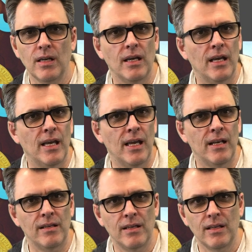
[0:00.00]

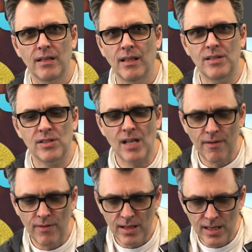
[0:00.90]
And let's dive
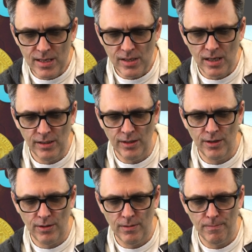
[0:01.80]
into this a
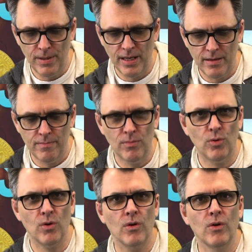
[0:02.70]
little bit
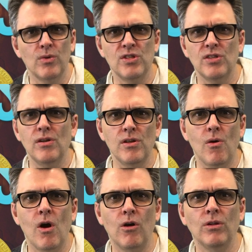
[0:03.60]
more. We still don't know
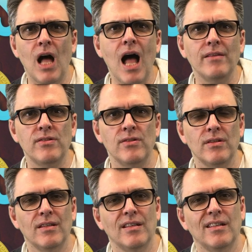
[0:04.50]
a whole lot,
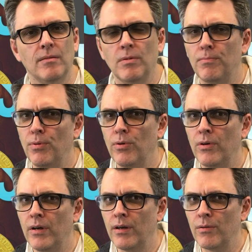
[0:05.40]
but
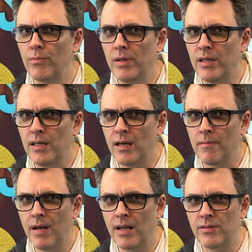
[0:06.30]
boy, are we
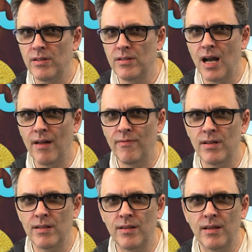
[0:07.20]
about to dive into
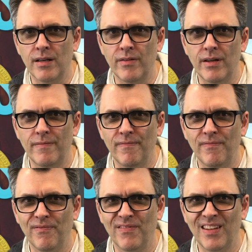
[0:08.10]
the thick of it.
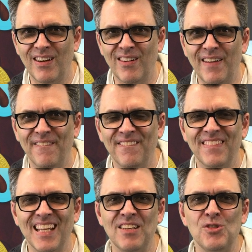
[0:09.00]
All right.
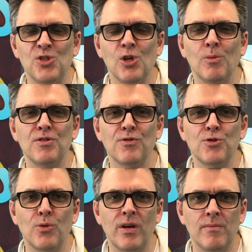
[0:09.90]
Thank you so much for
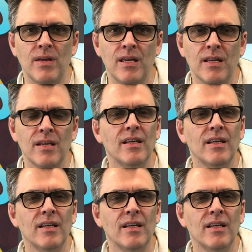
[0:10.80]
joining me.